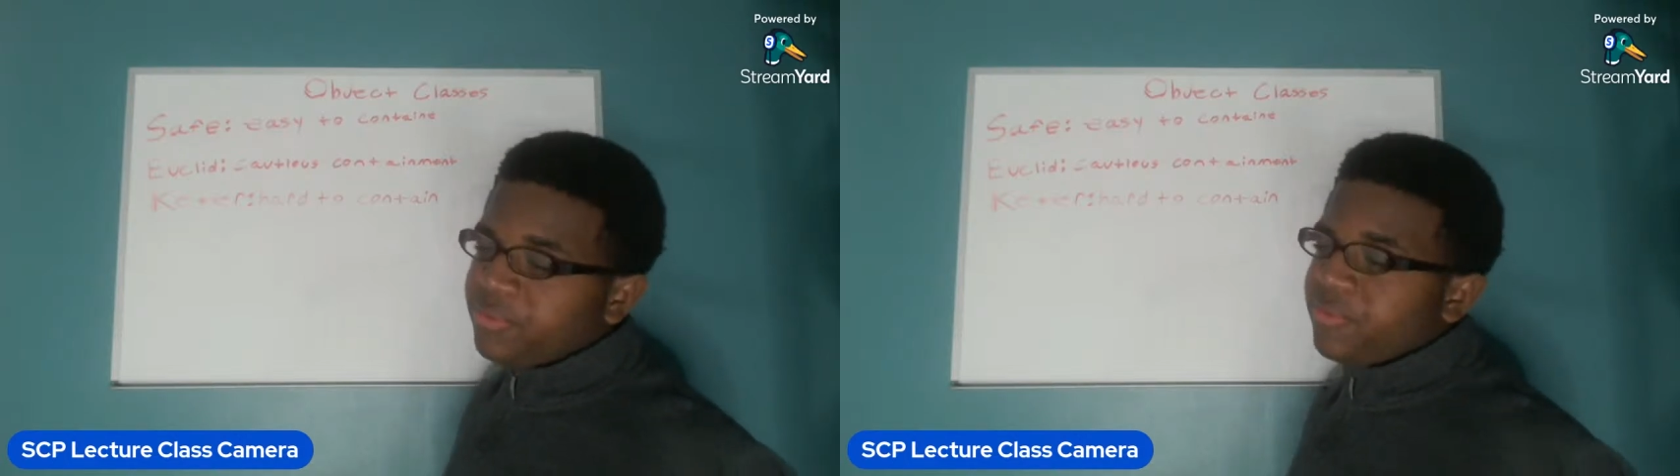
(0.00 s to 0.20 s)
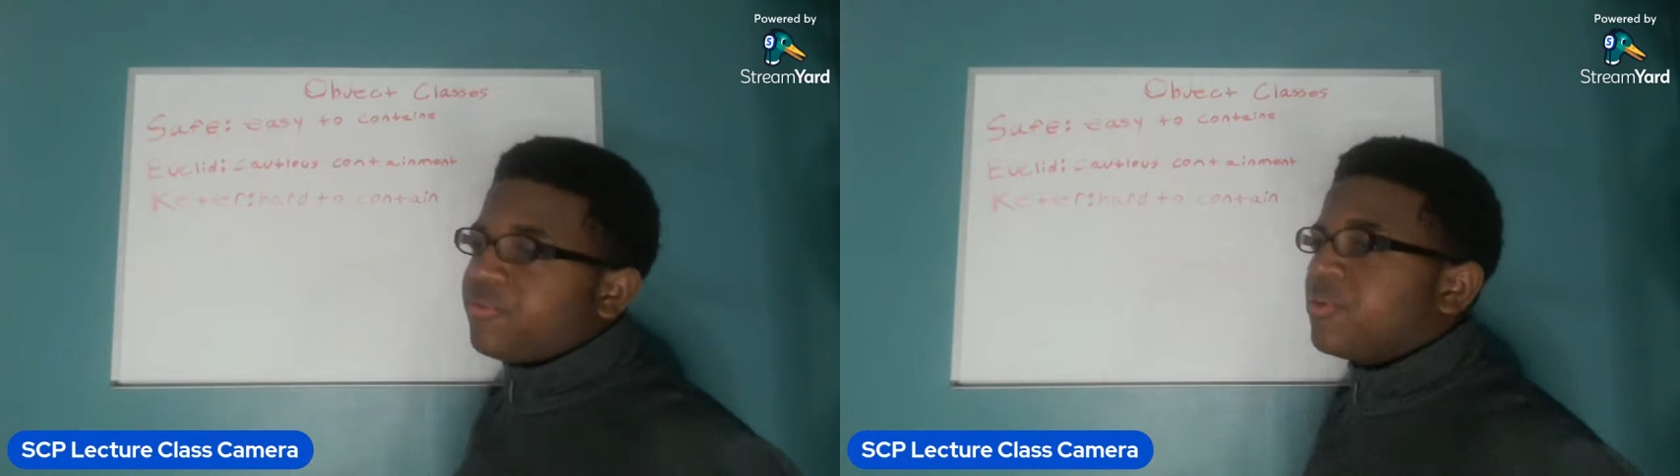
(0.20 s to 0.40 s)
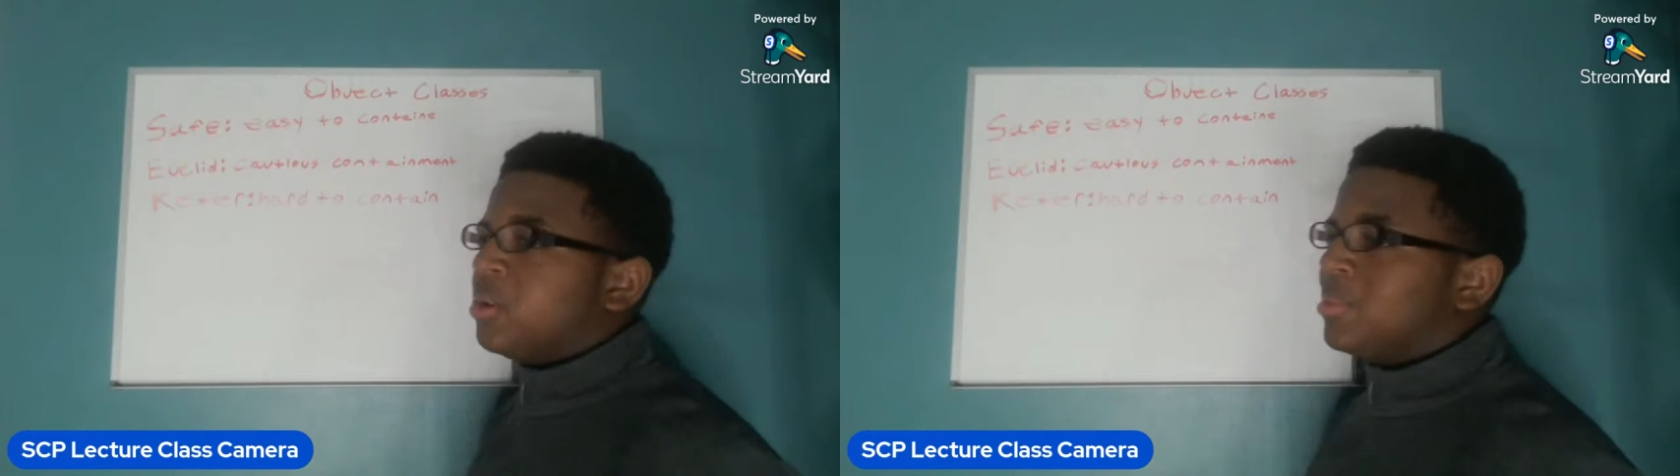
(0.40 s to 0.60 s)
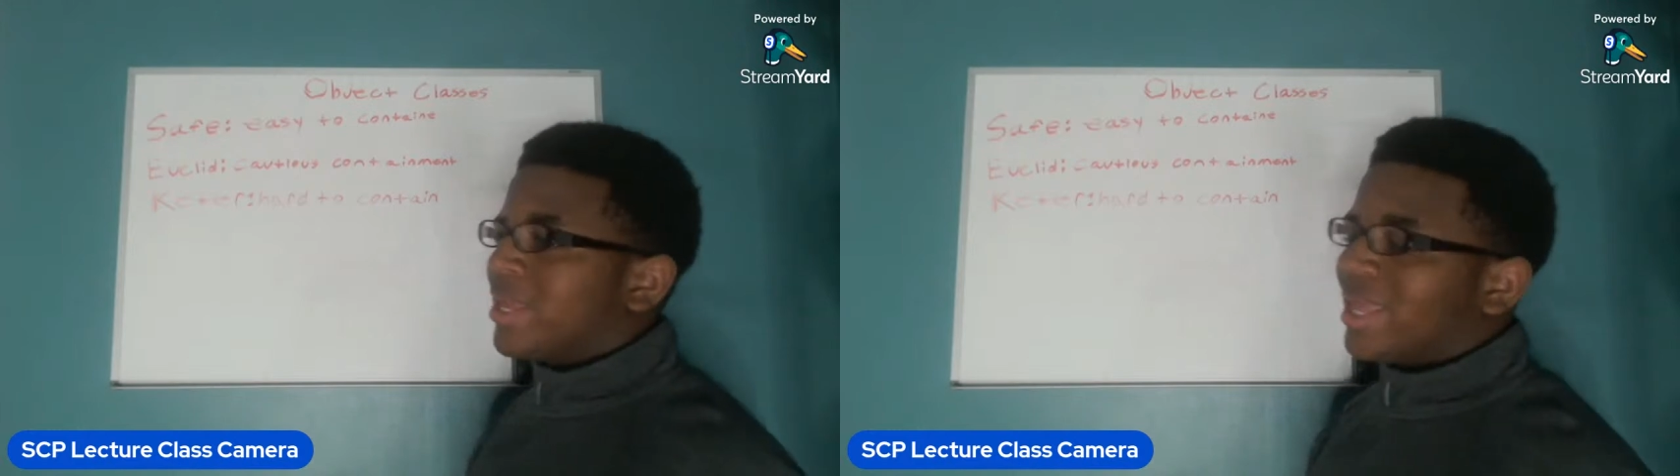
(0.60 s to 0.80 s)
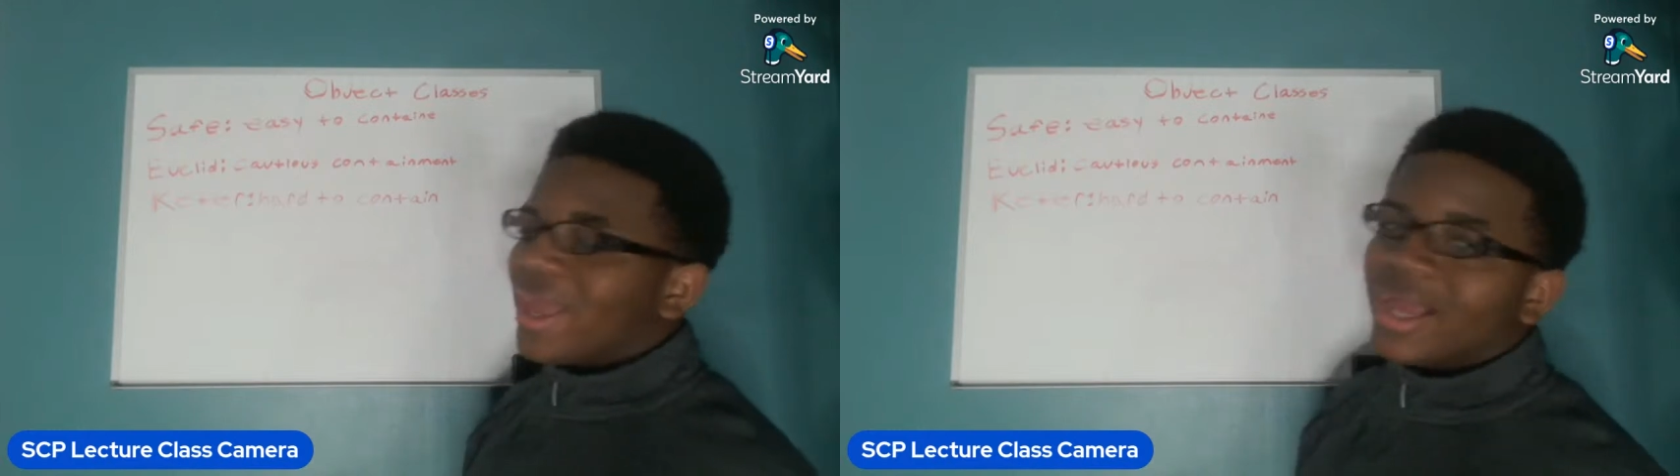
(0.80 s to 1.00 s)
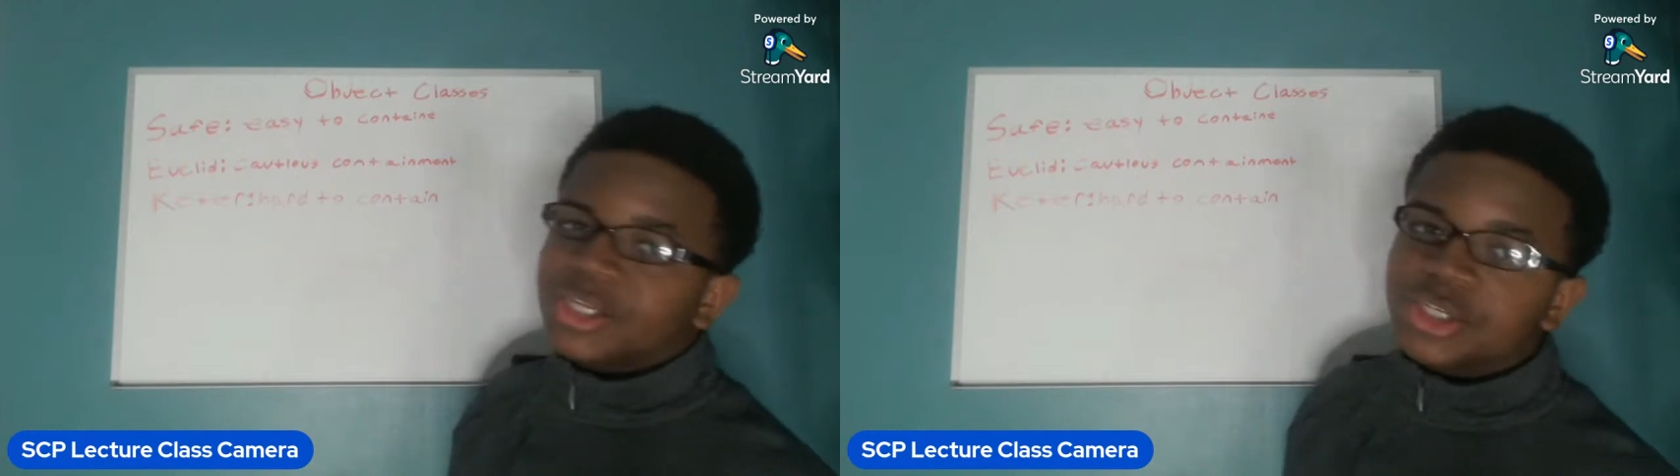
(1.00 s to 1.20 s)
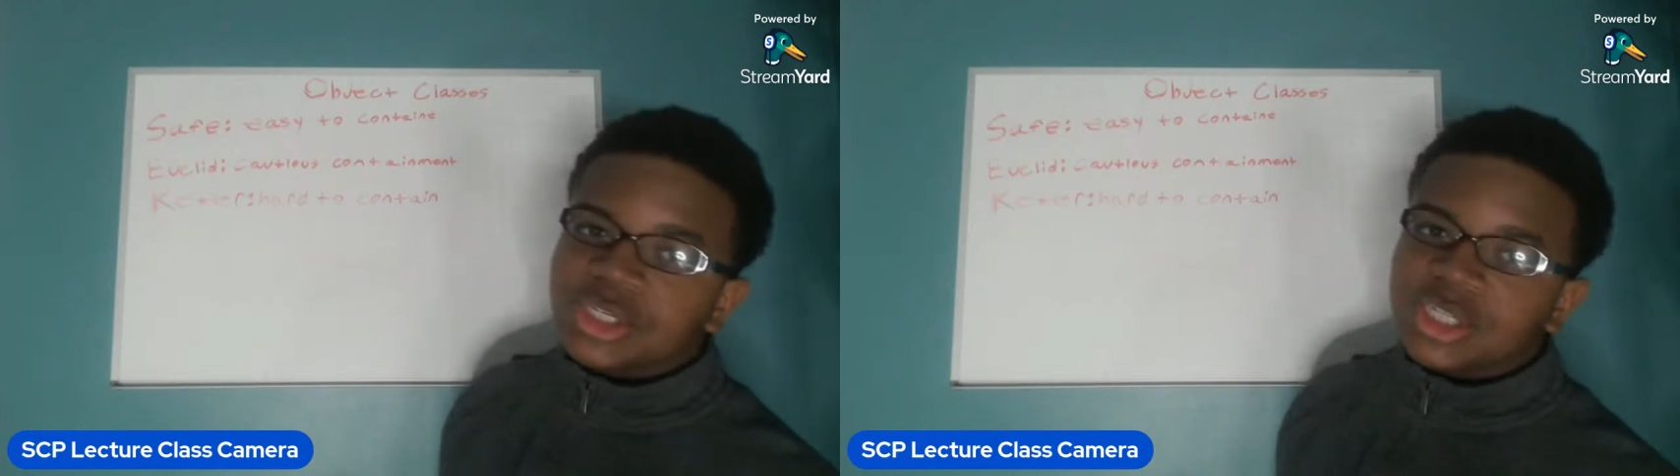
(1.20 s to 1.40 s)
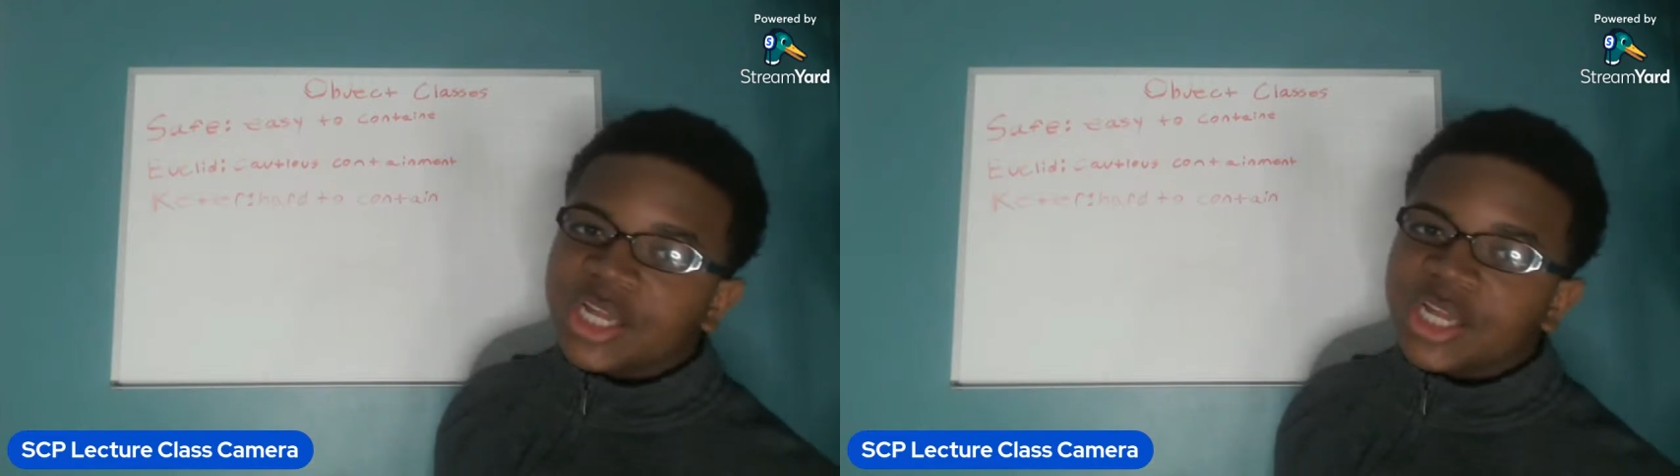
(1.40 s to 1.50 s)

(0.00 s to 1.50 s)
from like ashes.